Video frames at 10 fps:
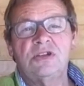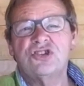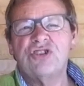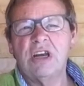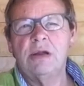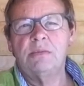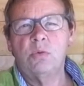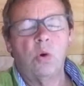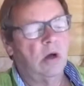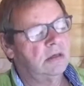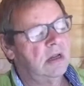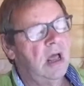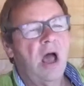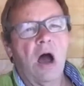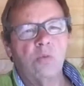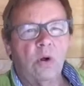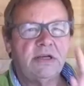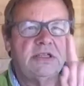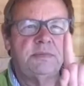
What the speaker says: string number 1. I want